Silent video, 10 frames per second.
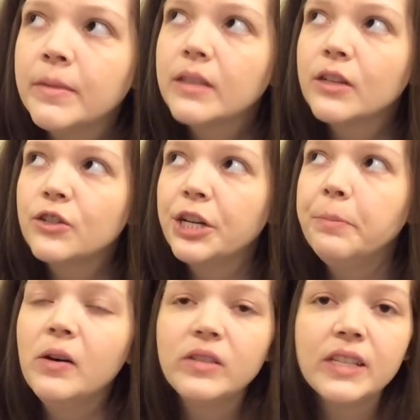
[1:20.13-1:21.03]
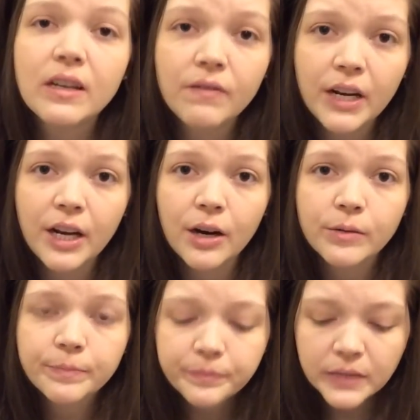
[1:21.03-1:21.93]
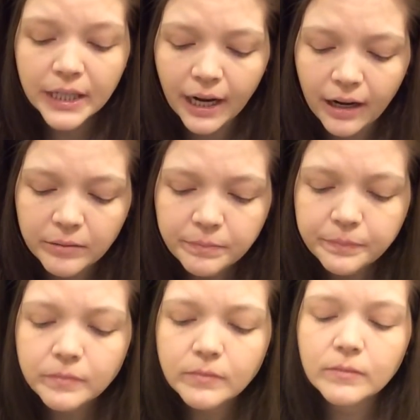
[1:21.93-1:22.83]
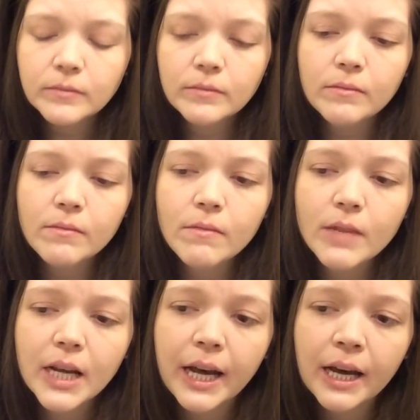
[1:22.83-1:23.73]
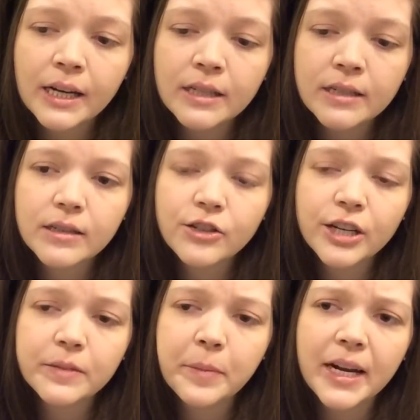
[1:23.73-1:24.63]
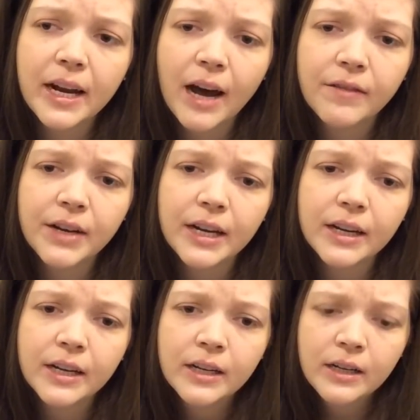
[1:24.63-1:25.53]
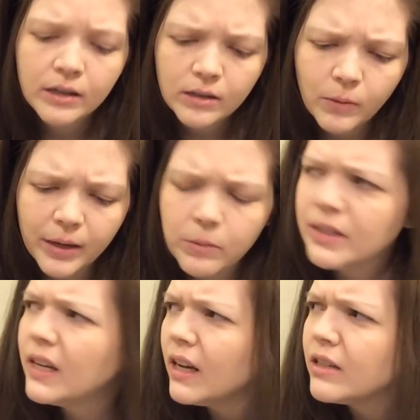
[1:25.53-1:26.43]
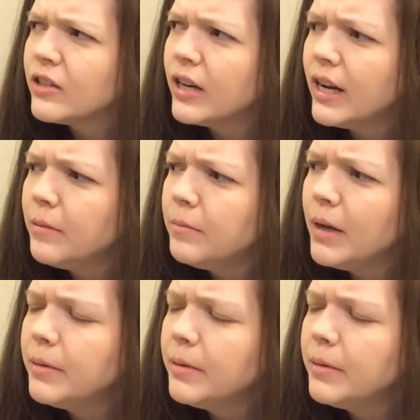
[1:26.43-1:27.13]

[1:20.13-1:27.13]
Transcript: So she posted a video today, and she's been having, it was yesterday